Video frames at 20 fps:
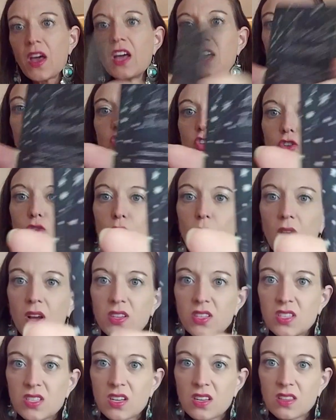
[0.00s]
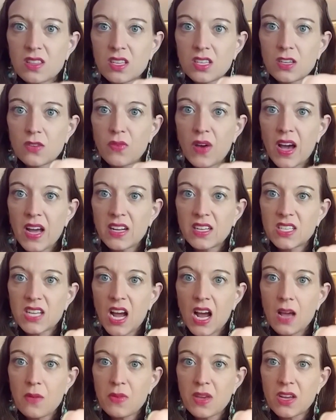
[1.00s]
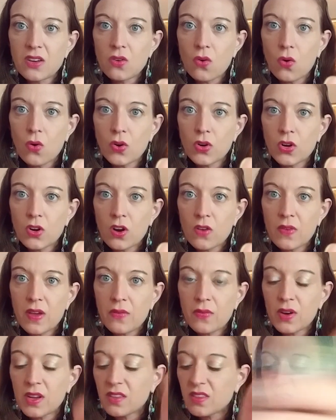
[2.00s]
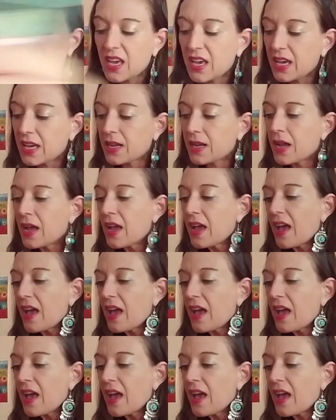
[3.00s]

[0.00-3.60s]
Trust the divine timing and order of everything,